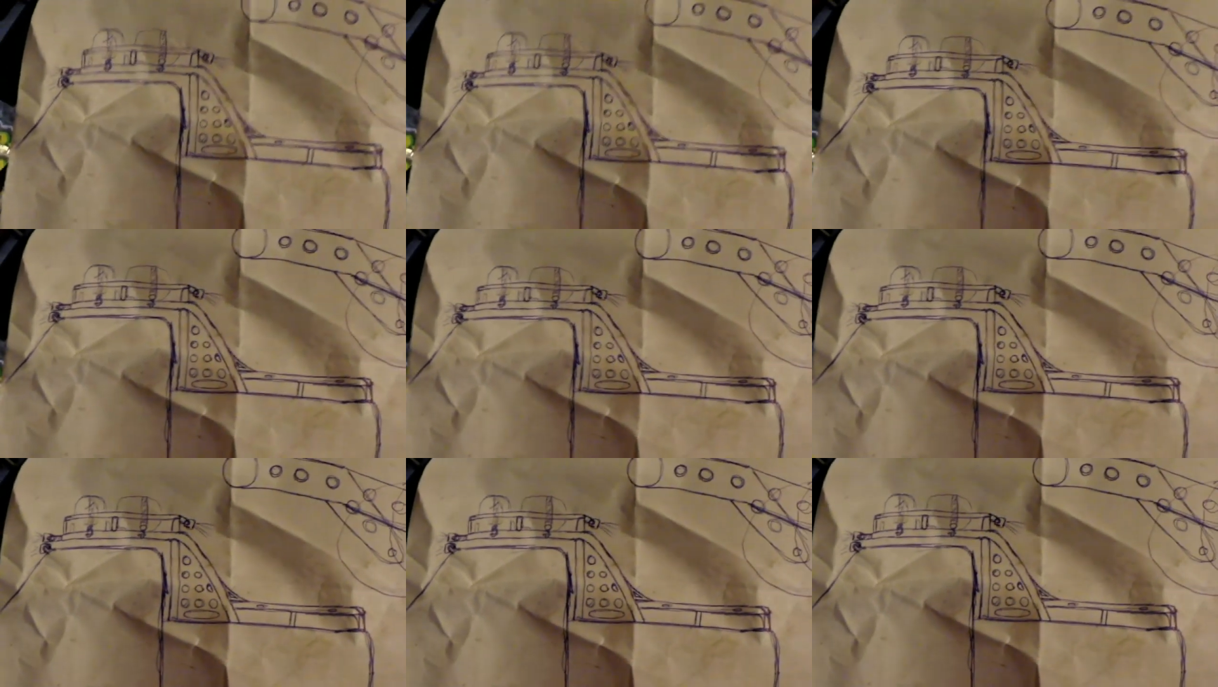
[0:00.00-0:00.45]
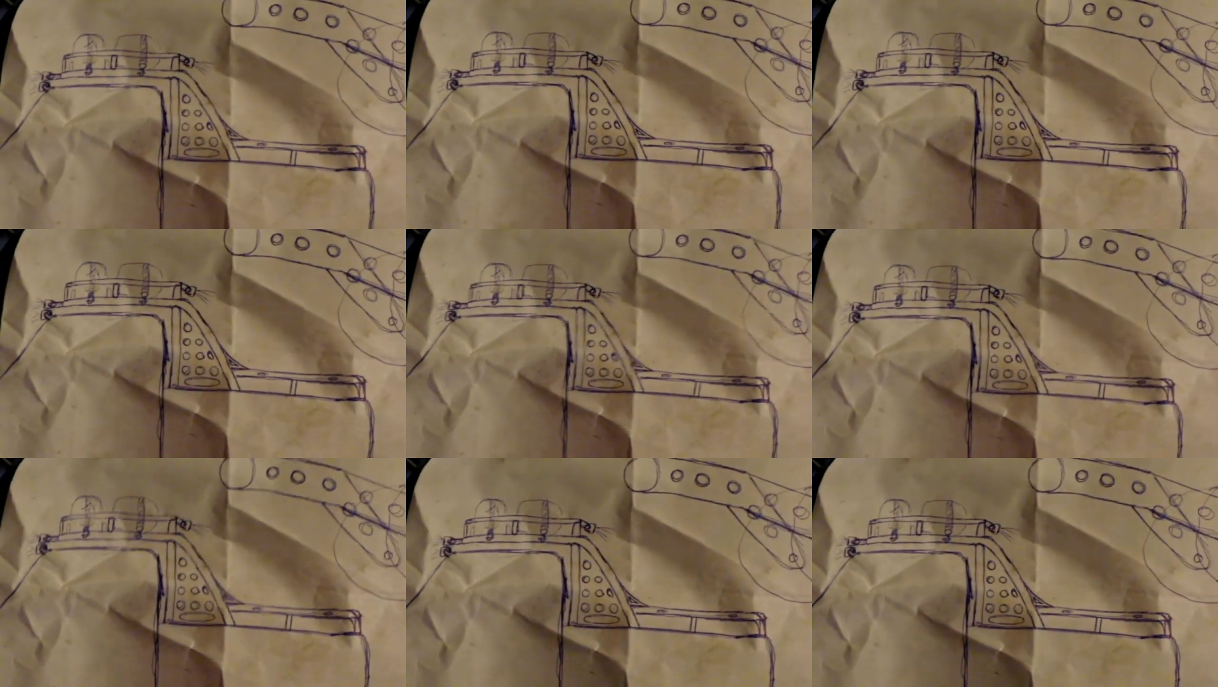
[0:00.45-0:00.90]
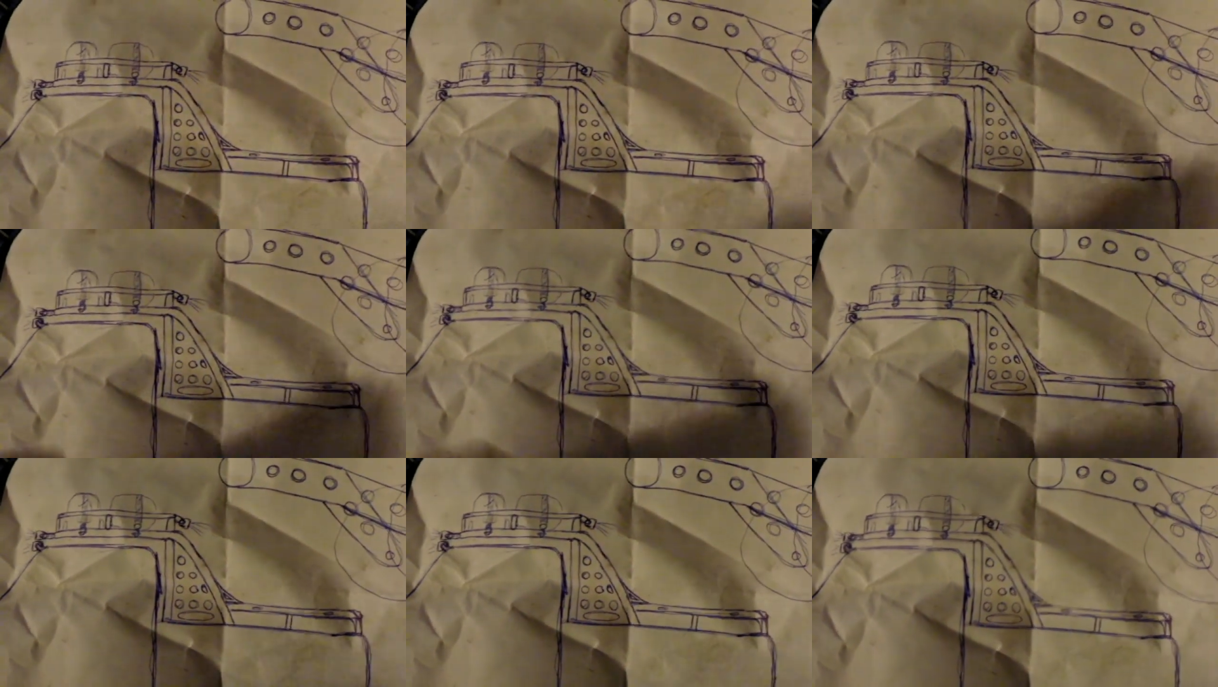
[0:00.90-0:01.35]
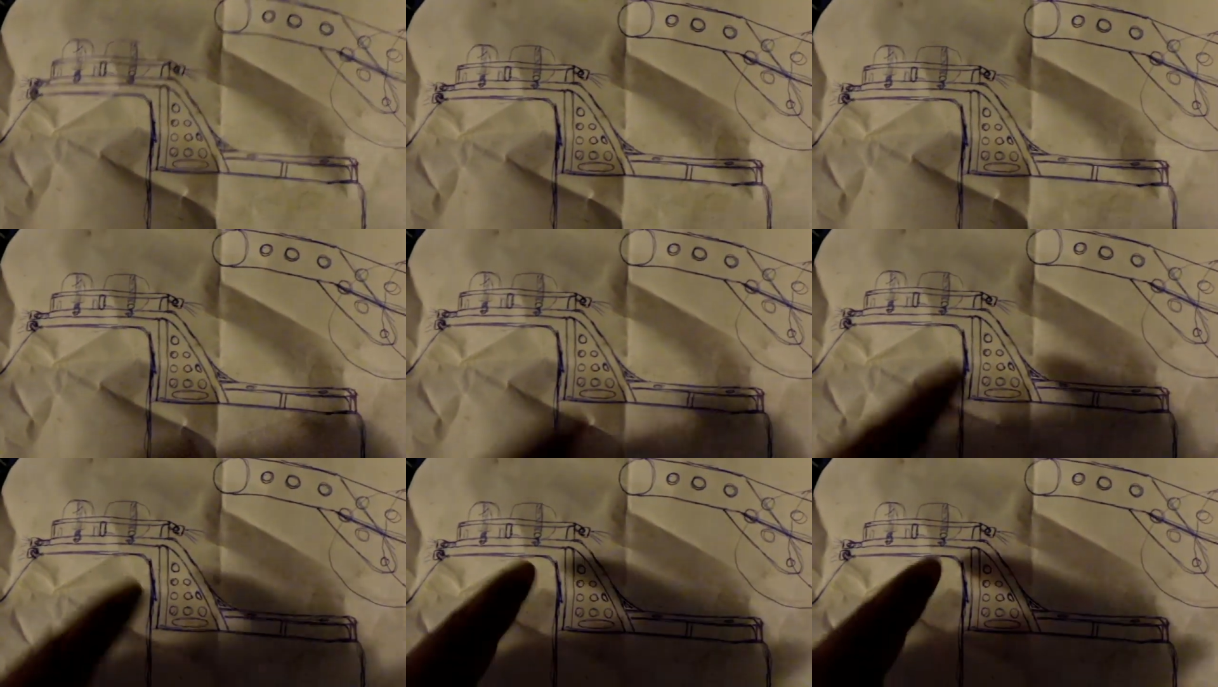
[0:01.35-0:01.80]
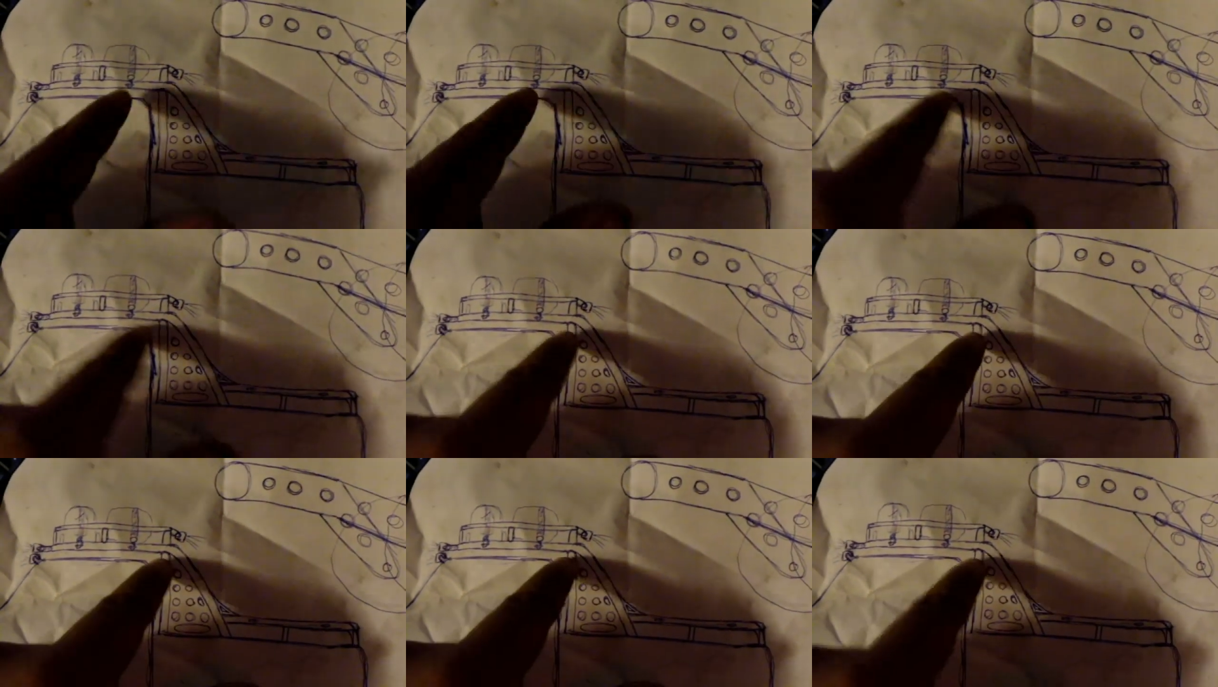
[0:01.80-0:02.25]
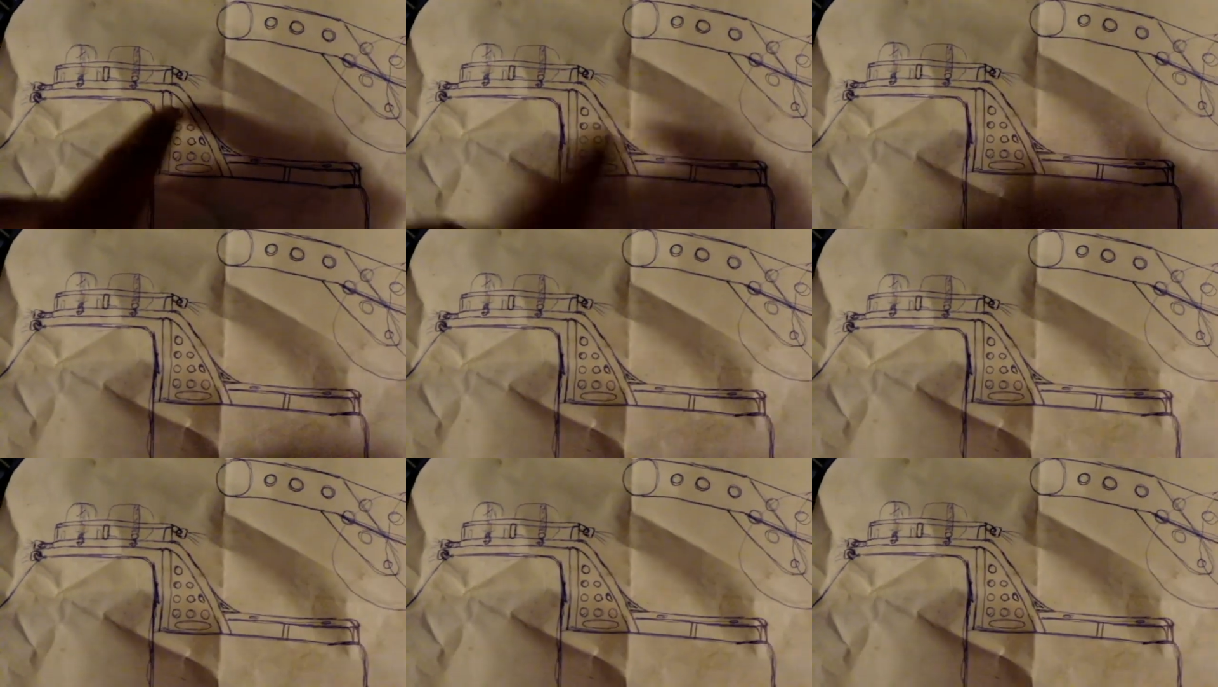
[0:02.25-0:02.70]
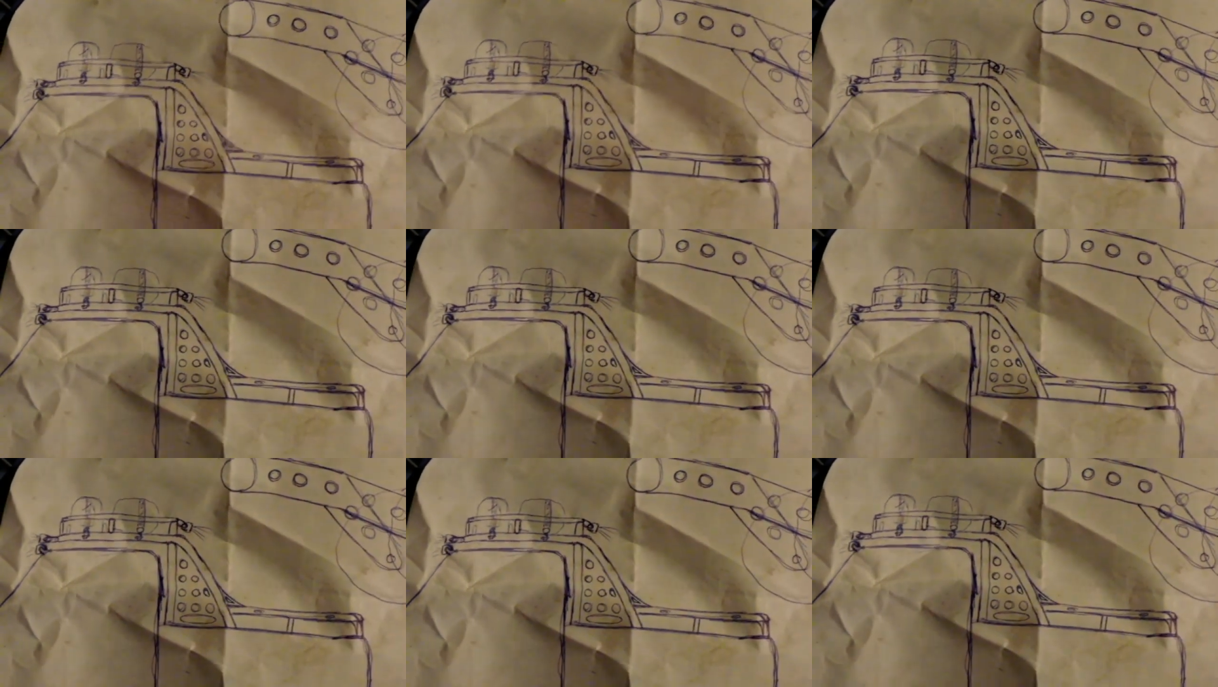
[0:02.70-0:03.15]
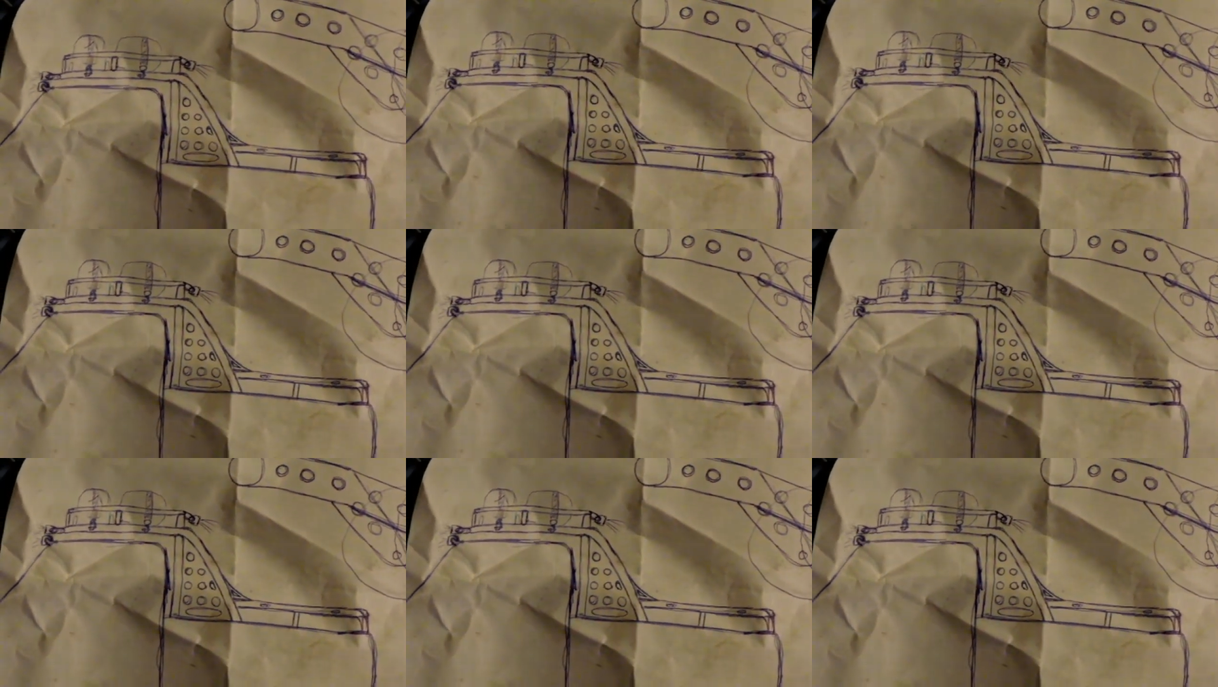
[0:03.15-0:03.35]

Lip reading: Nobody's mouth can be seen.